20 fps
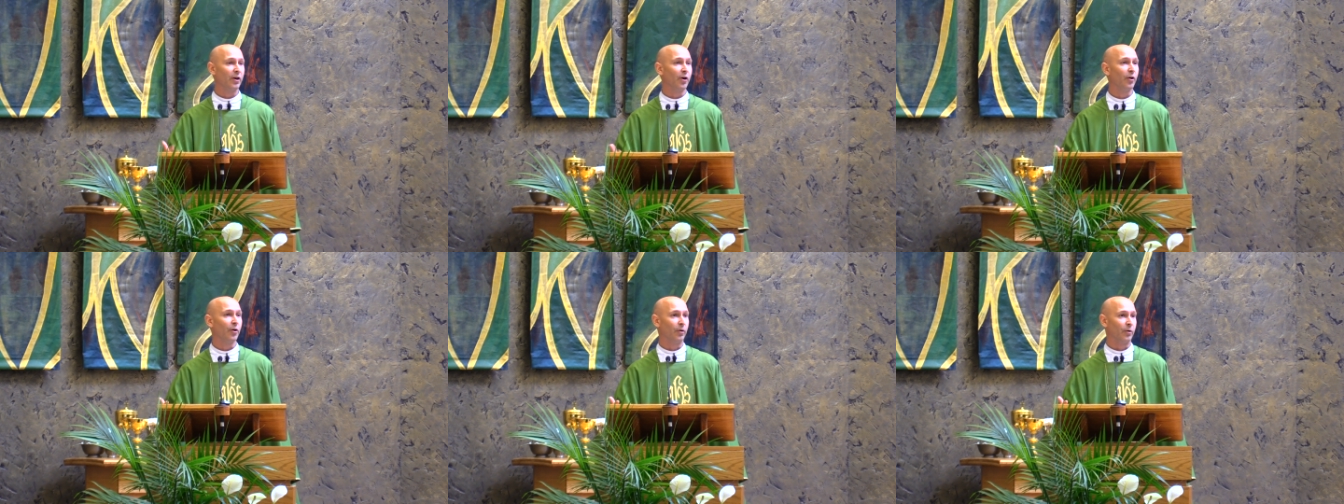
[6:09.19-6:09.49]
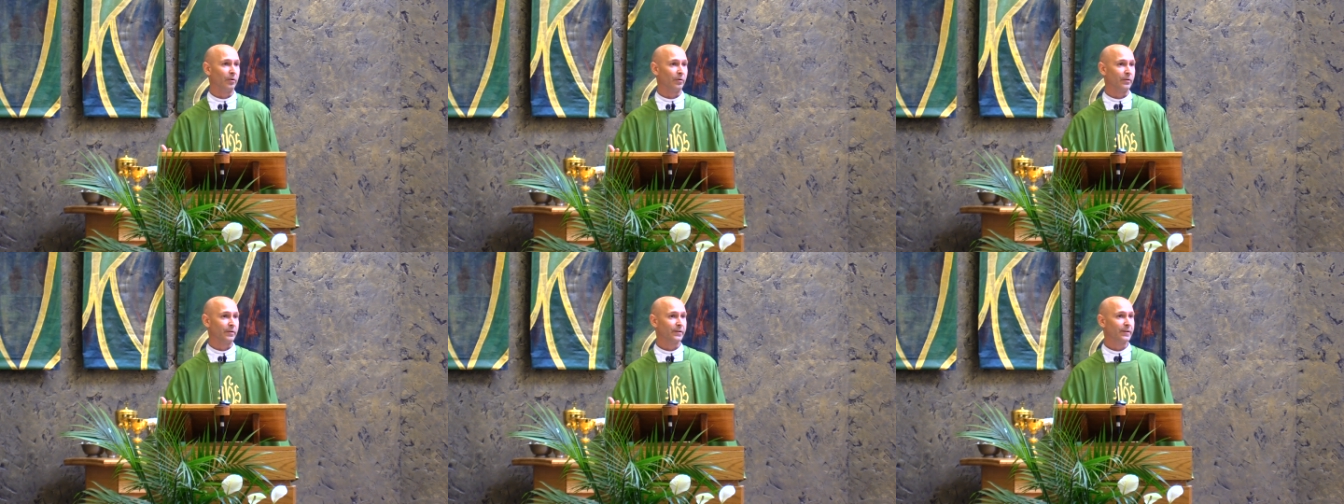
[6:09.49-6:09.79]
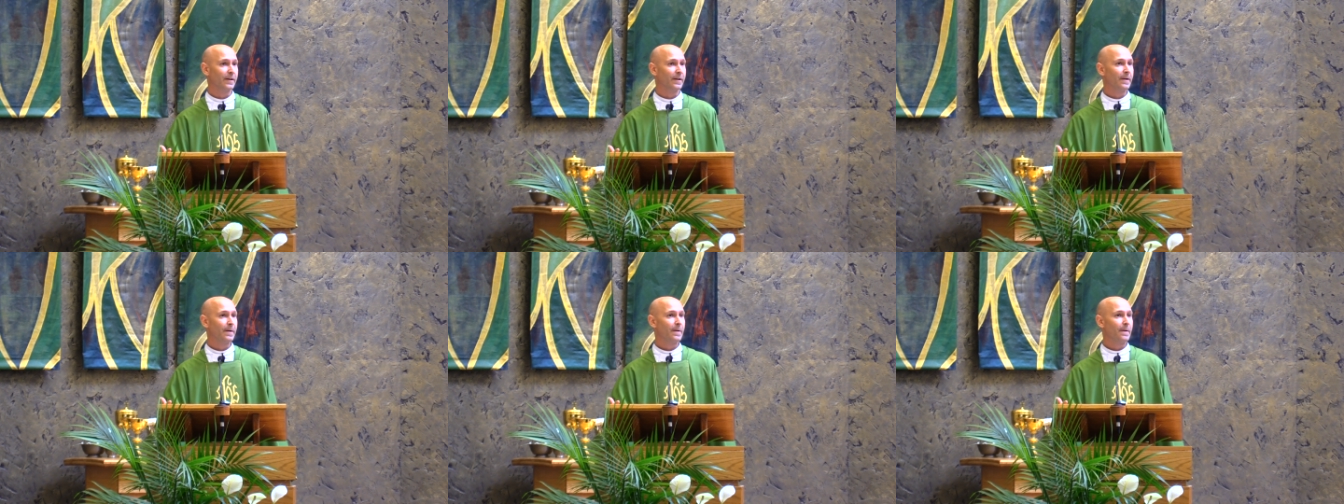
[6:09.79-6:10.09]

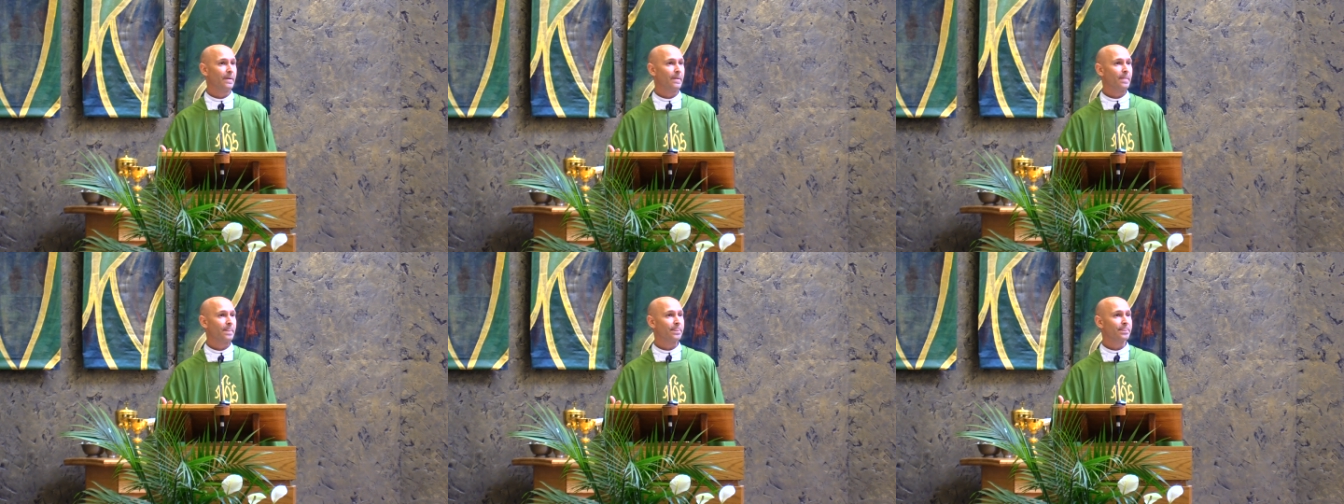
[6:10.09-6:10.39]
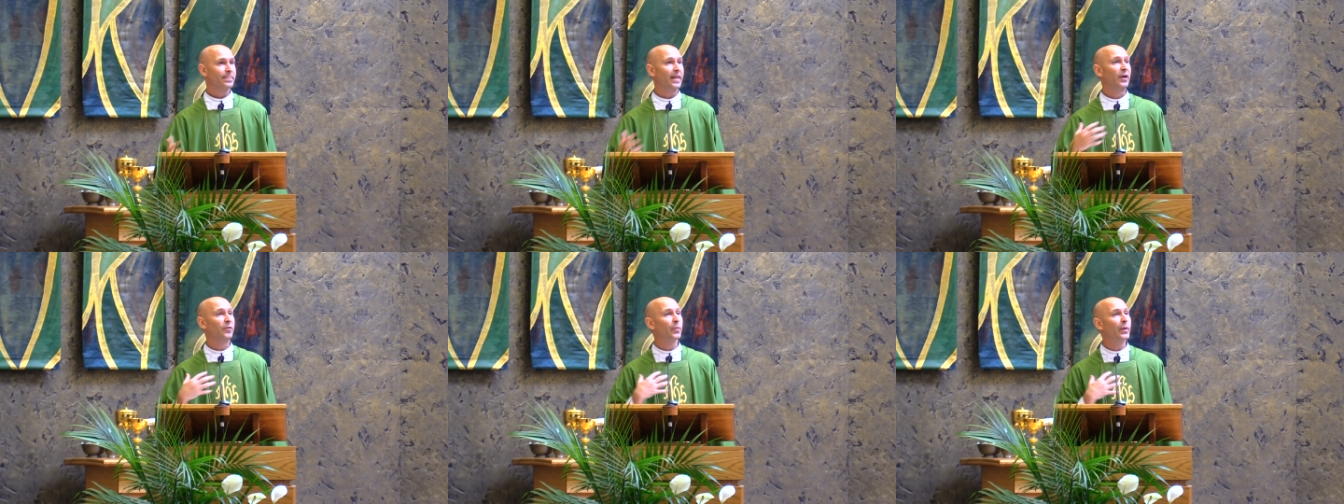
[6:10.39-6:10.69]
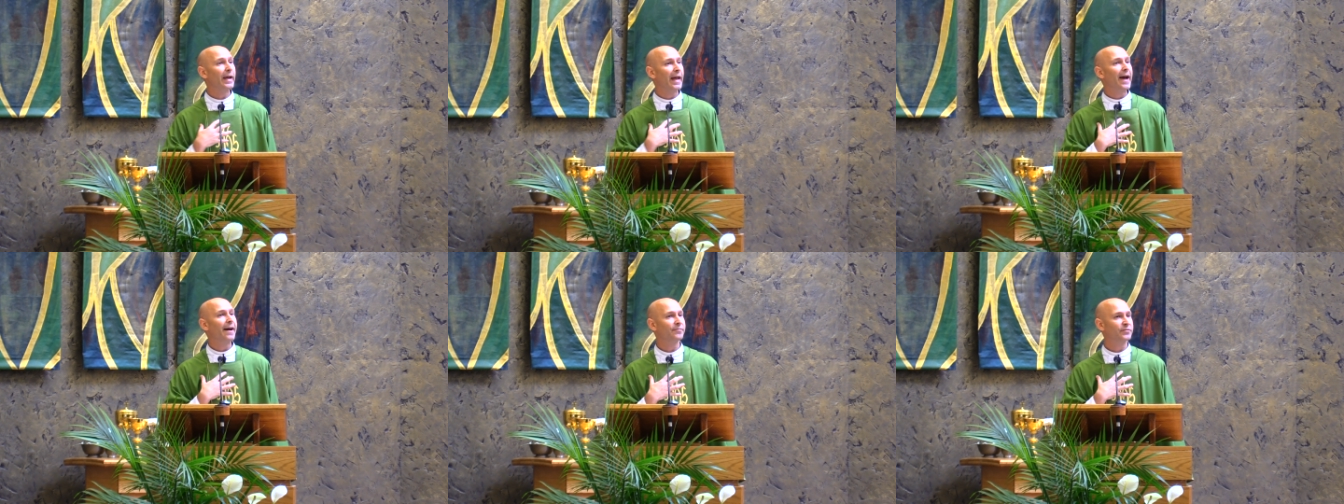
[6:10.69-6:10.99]
old, that
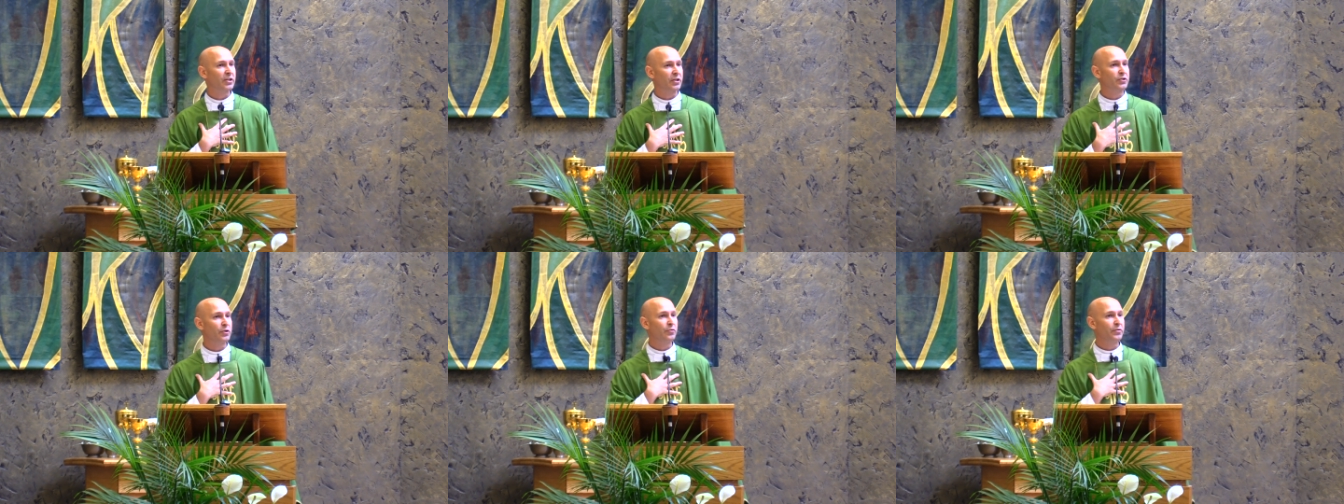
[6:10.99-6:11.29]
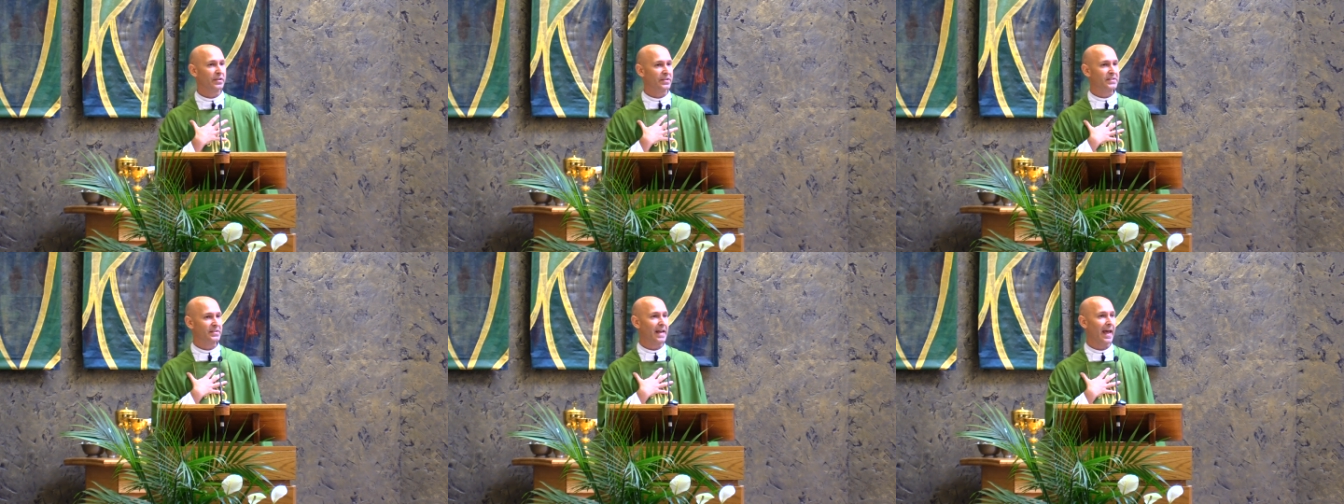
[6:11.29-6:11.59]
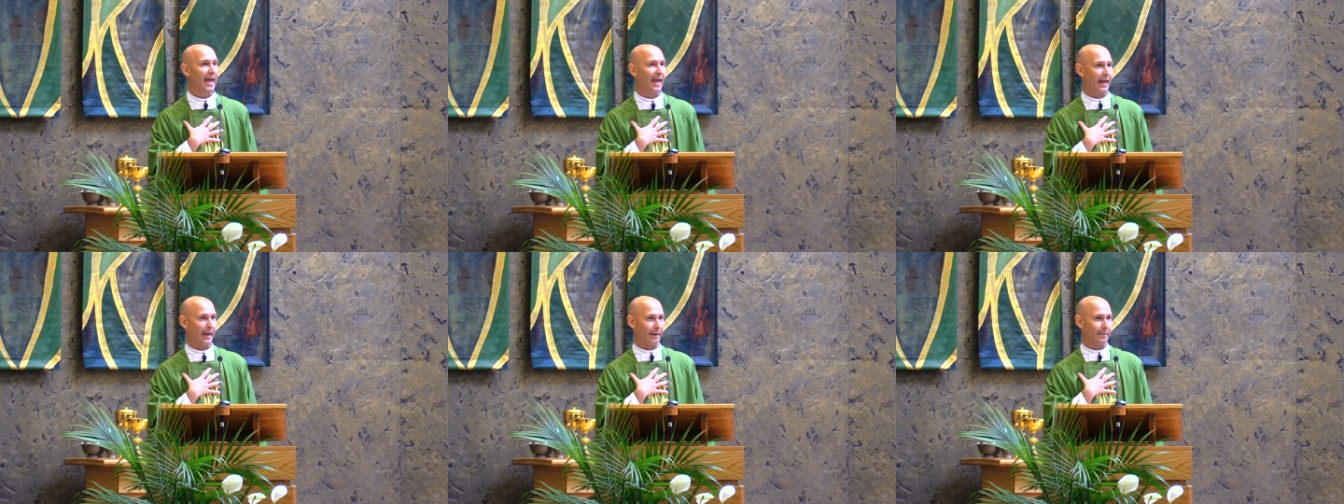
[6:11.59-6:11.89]
we have to do the
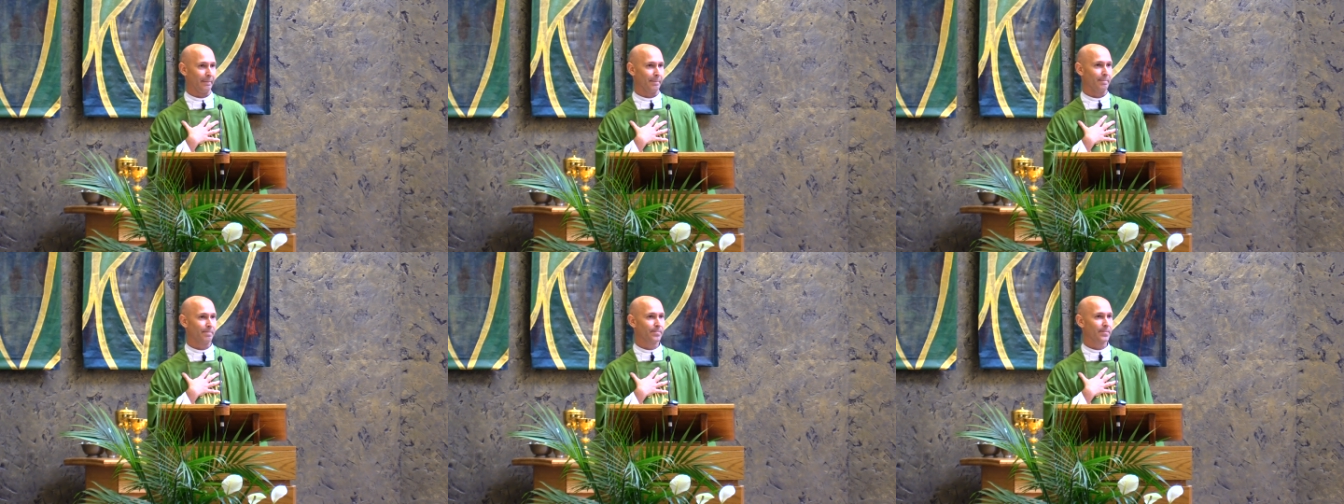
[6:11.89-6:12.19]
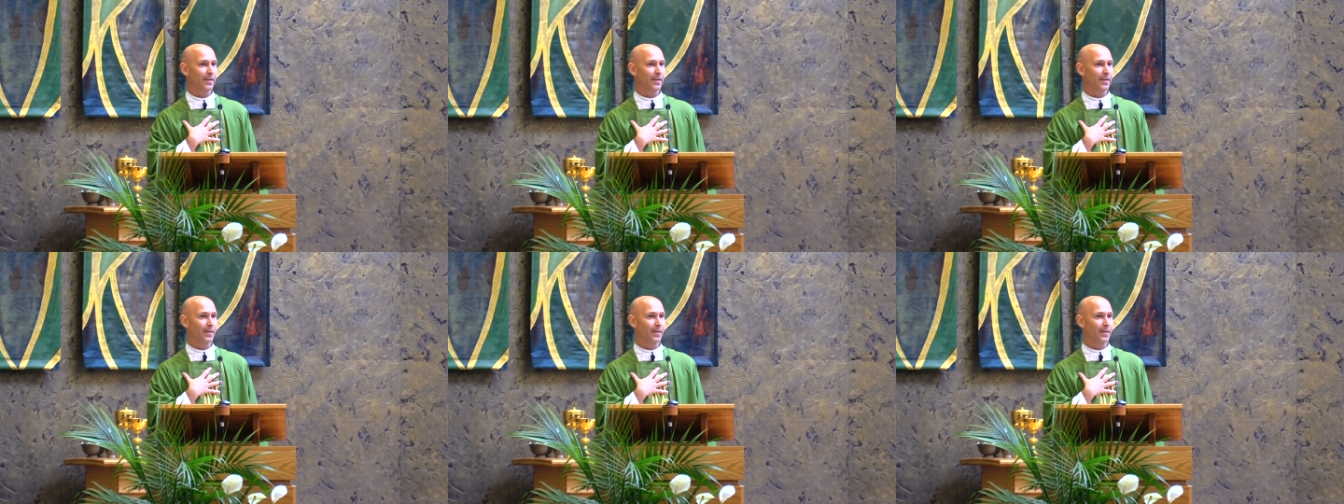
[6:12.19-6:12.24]
same.